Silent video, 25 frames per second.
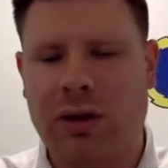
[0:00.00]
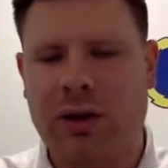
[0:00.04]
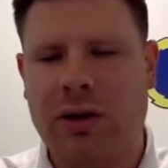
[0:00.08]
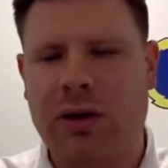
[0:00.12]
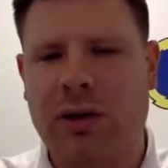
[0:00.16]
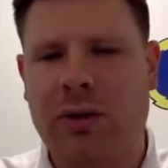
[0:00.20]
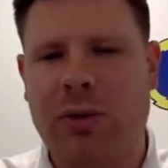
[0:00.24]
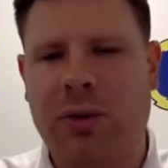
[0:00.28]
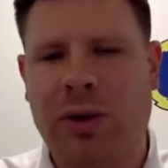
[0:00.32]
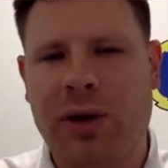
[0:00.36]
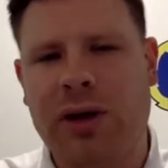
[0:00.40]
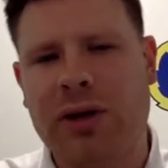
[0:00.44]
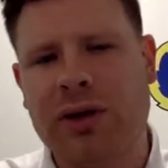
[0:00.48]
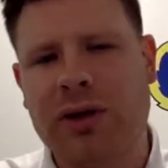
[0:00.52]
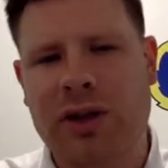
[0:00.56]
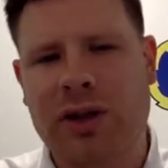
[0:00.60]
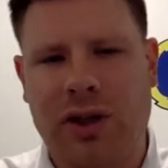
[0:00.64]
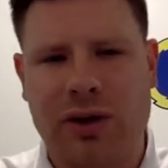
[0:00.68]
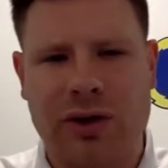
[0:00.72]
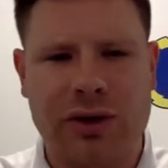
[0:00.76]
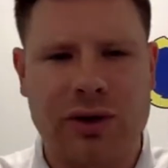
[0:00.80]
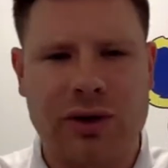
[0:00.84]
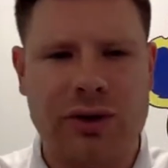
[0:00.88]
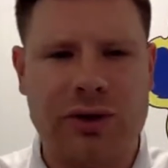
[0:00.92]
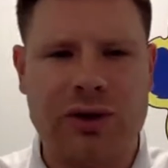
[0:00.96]
the parents
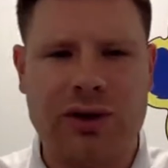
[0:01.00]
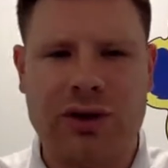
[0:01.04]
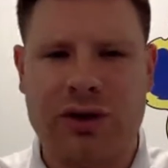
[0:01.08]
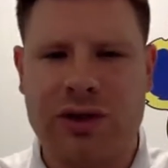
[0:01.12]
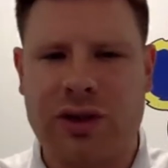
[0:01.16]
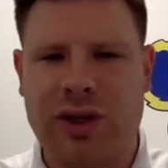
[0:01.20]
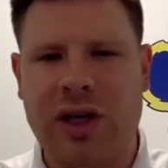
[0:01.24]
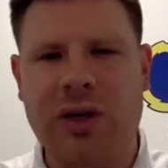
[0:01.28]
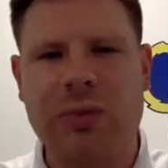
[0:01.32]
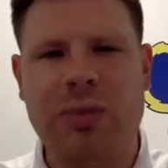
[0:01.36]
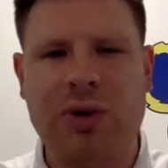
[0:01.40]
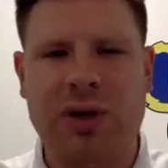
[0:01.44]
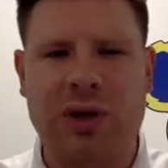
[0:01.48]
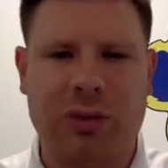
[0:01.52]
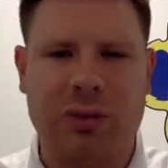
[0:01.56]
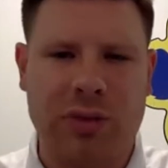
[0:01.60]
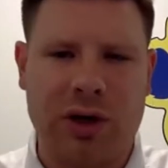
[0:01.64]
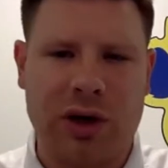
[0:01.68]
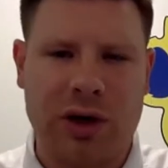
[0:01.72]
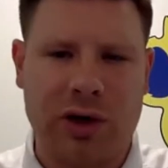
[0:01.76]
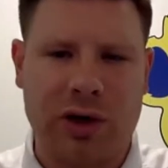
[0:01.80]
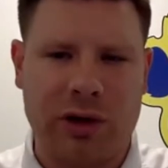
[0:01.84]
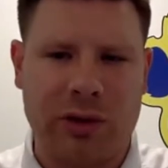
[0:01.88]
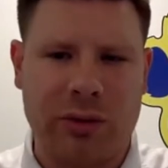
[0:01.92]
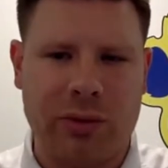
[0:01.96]
can do is just keep
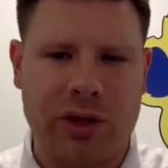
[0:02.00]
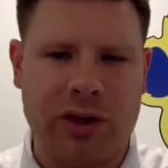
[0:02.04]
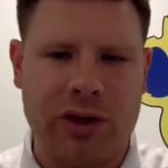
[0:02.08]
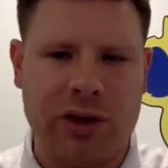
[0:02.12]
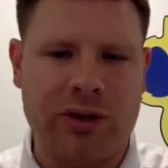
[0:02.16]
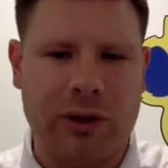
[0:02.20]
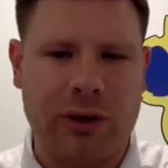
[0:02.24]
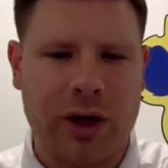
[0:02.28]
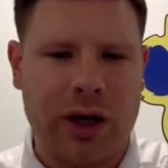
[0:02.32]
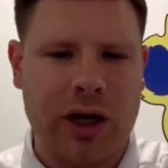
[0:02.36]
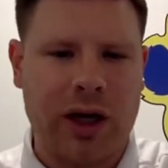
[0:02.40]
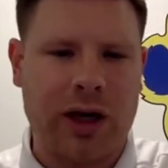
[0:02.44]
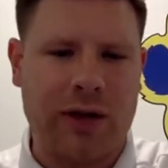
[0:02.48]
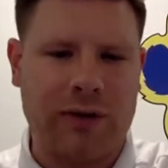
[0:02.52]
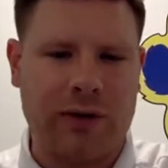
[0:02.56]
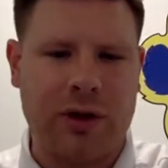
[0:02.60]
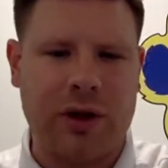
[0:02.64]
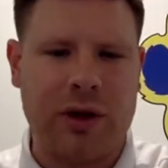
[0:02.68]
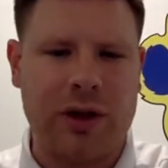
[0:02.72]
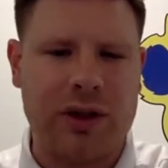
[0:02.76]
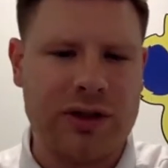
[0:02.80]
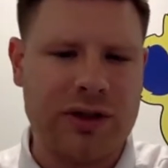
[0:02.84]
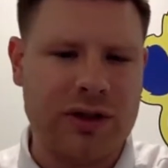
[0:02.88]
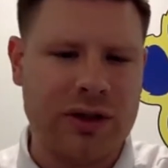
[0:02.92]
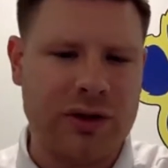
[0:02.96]
emailing me so I have a
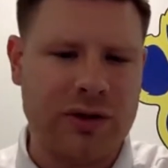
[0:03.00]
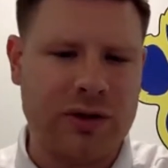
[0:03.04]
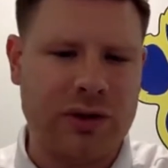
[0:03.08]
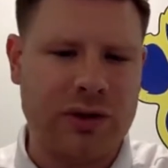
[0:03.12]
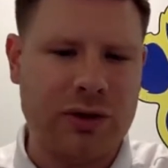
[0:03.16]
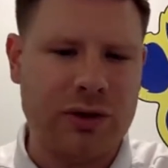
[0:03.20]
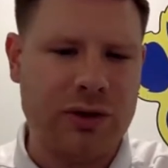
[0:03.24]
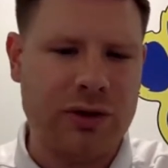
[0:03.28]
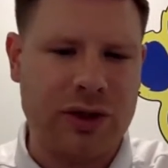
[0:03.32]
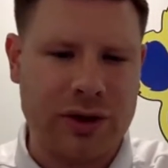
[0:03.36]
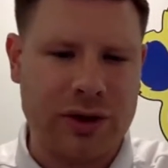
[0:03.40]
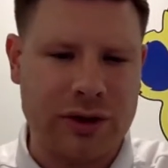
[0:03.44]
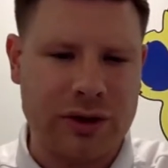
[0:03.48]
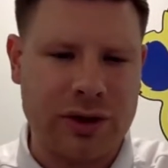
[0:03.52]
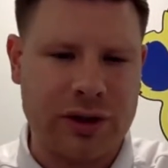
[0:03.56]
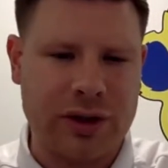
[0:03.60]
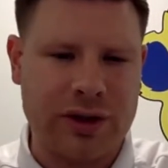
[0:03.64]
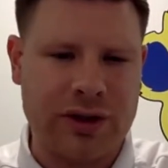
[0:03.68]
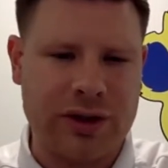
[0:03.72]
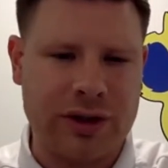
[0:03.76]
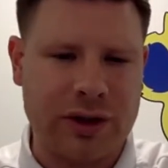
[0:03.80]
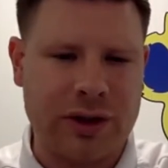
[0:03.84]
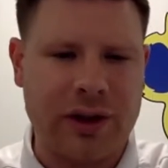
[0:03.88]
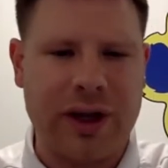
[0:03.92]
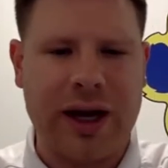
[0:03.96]
list of who's
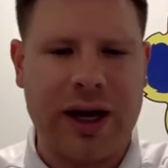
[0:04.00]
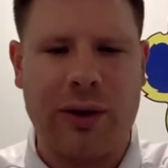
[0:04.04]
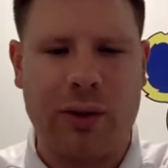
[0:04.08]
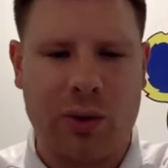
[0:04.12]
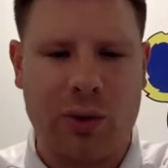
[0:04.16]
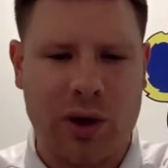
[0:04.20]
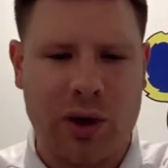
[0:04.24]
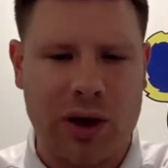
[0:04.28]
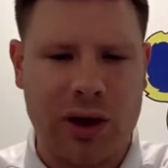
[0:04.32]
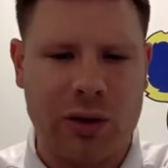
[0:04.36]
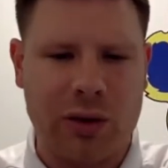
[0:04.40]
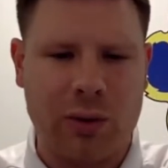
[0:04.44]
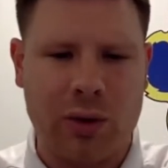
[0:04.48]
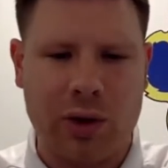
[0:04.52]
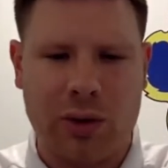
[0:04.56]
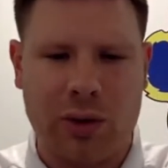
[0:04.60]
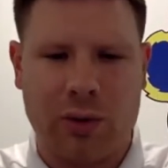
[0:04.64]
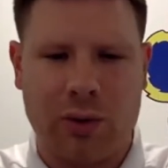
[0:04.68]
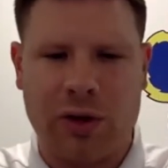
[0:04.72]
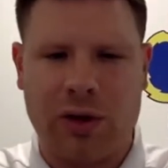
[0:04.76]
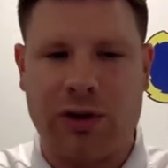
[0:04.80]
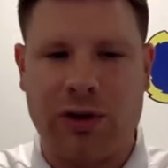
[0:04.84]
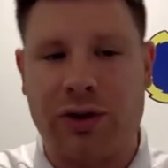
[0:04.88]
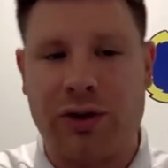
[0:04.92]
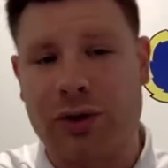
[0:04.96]
interested. That way, when
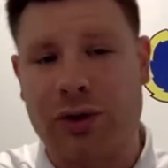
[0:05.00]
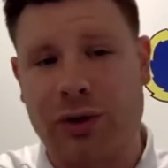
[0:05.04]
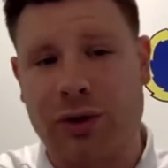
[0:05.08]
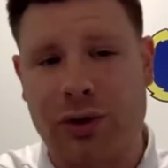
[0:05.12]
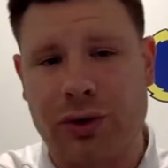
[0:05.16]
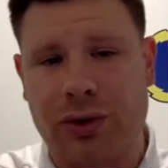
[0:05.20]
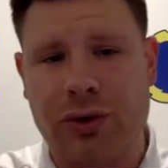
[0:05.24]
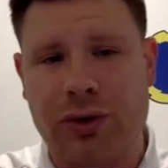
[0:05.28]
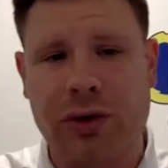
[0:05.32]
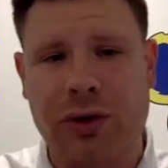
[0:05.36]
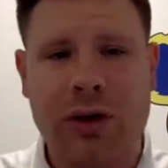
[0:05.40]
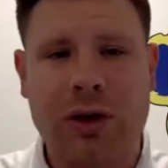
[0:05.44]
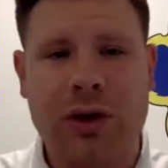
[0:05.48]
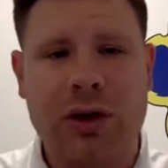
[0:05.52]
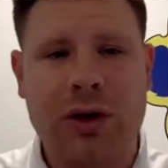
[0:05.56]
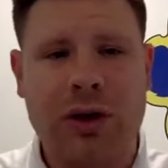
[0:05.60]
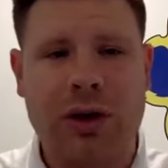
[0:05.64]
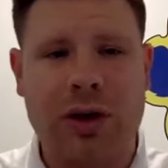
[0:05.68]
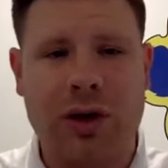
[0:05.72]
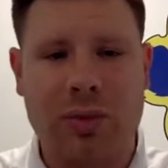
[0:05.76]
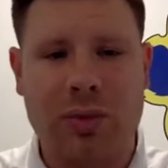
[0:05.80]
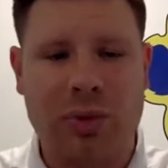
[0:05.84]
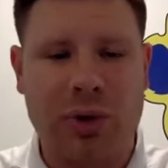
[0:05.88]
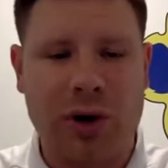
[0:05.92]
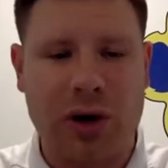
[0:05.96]
we do
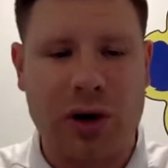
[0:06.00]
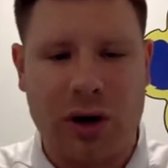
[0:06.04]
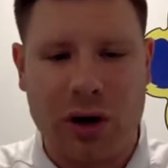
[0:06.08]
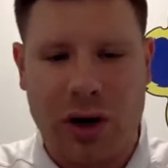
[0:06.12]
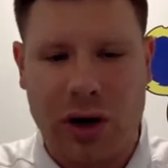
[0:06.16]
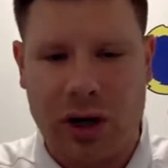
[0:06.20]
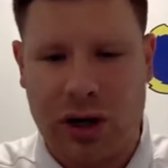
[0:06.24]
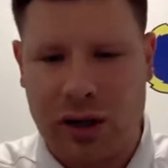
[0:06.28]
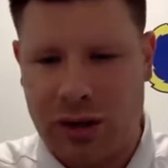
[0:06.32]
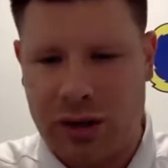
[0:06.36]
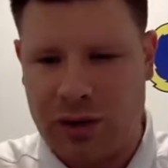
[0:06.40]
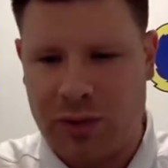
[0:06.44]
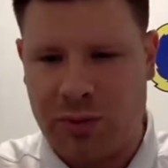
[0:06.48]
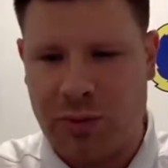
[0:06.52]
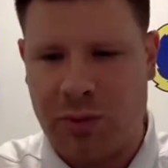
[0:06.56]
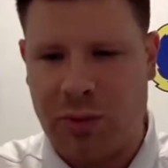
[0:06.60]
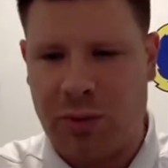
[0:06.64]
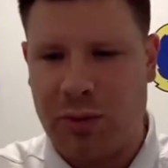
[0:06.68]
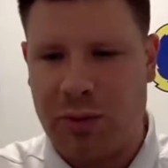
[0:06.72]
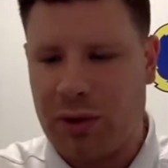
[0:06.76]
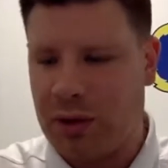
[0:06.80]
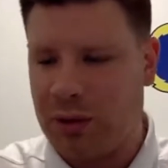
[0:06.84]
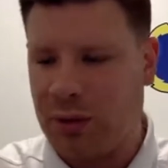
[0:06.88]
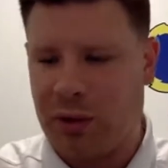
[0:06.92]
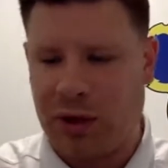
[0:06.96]
get a partner,
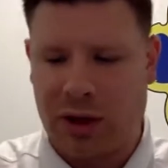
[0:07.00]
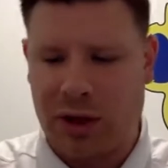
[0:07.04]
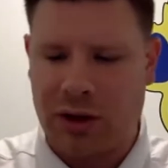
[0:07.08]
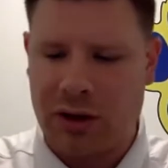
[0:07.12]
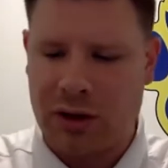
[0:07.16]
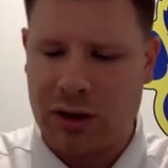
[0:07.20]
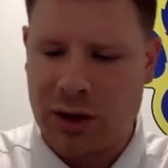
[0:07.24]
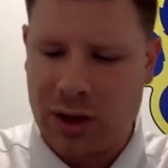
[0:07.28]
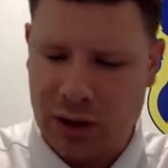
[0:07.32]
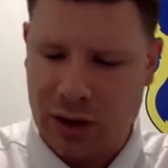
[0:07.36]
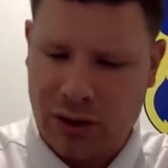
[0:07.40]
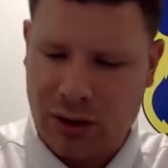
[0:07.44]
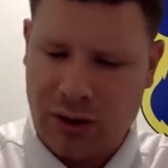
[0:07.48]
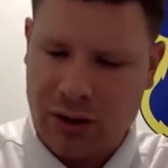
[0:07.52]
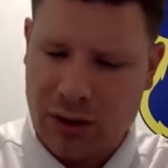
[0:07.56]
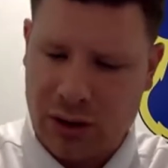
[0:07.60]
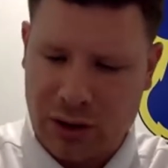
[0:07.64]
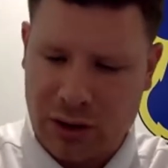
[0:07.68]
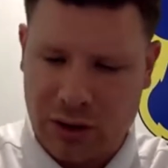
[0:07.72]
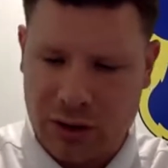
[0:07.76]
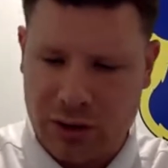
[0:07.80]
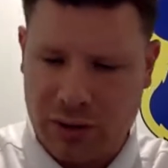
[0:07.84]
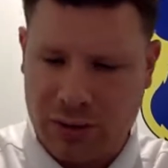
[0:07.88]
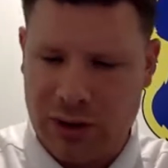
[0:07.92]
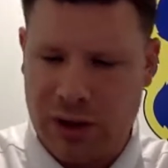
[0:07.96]
I'm like, okay, I can
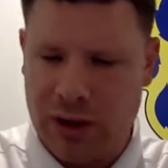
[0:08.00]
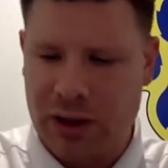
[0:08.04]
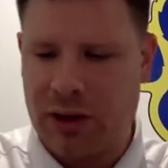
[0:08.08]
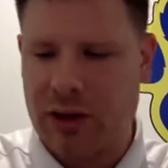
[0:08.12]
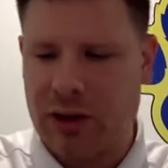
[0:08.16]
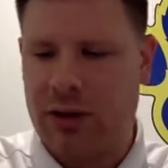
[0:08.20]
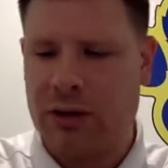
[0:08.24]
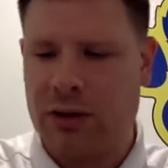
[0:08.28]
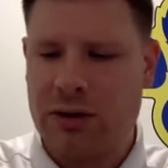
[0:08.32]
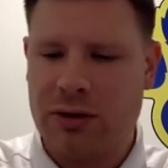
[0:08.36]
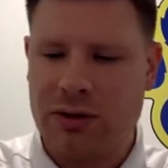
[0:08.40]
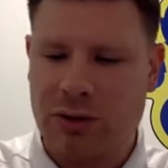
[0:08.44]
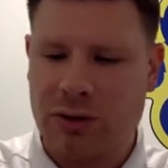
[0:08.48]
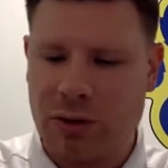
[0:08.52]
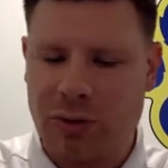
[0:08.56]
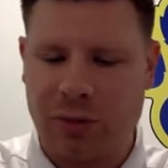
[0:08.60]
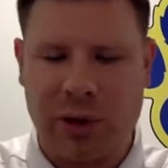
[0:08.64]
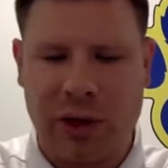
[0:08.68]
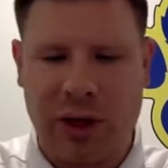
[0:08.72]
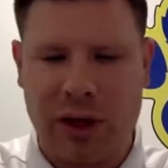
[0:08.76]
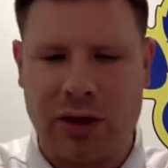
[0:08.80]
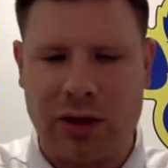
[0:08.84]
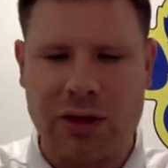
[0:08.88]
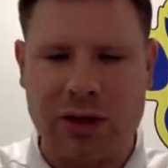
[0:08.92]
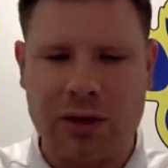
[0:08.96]
go to my swim
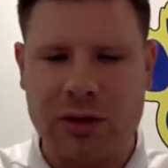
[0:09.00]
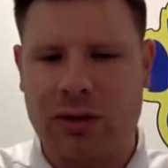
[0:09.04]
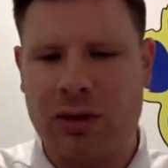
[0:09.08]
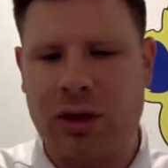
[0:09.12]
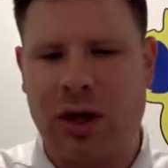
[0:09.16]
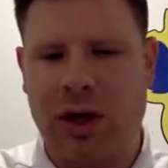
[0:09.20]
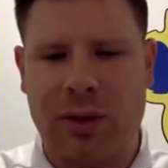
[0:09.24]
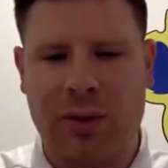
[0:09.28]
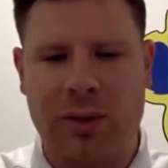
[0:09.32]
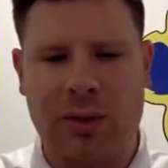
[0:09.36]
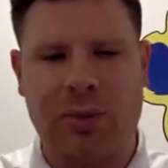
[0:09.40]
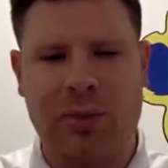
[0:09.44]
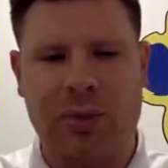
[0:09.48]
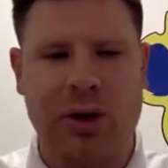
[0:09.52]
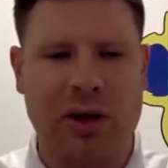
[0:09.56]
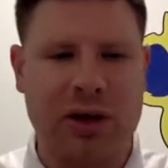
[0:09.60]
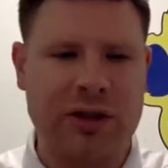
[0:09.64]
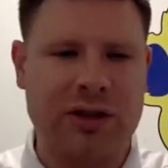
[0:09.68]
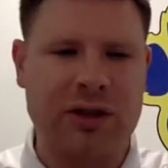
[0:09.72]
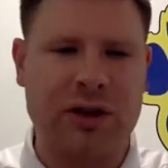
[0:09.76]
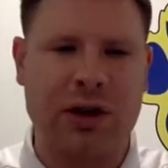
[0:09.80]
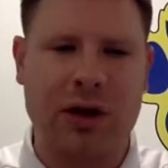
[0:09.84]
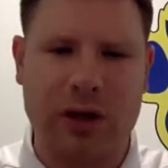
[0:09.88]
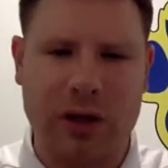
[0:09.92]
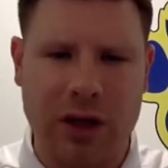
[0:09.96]
page, copy,
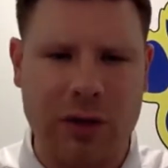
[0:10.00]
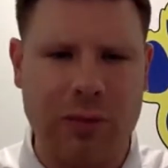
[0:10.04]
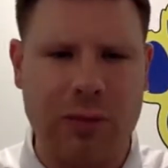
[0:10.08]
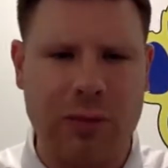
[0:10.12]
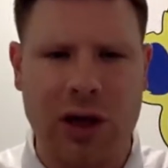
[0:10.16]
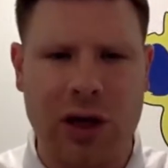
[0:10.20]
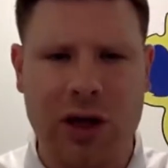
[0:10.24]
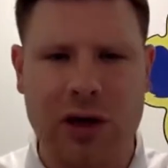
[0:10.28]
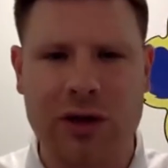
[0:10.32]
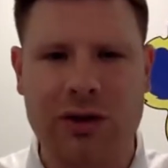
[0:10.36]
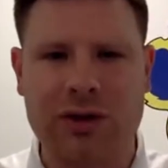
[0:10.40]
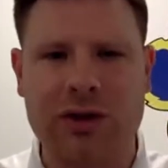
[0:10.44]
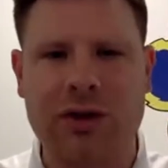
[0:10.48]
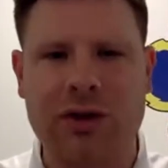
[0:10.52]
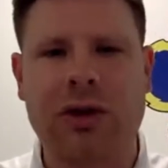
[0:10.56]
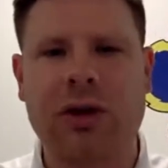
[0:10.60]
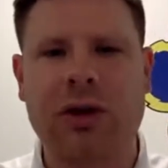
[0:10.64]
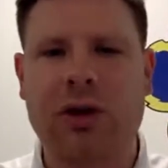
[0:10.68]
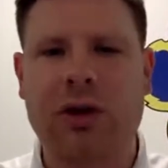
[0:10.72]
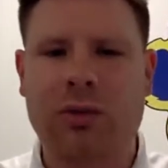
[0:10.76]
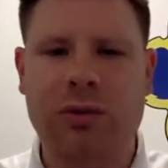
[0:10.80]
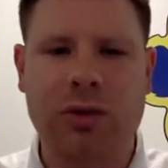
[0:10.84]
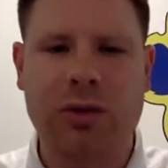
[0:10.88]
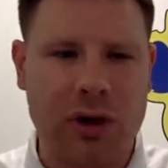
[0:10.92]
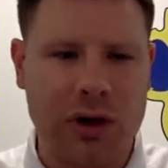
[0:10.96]
paste all emails,
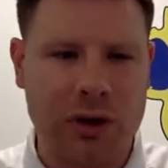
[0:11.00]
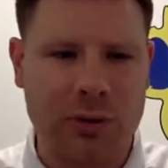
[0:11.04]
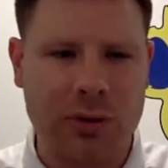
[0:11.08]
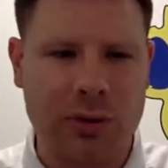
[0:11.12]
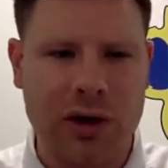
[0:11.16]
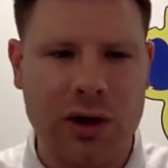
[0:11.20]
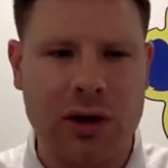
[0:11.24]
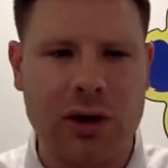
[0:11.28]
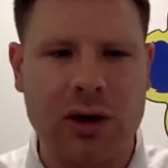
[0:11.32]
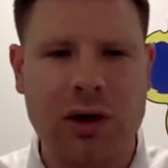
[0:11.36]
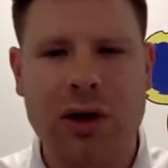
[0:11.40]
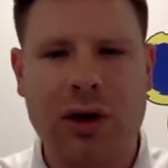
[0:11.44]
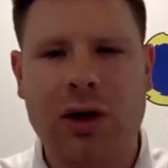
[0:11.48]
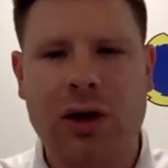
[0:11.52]
plug them in.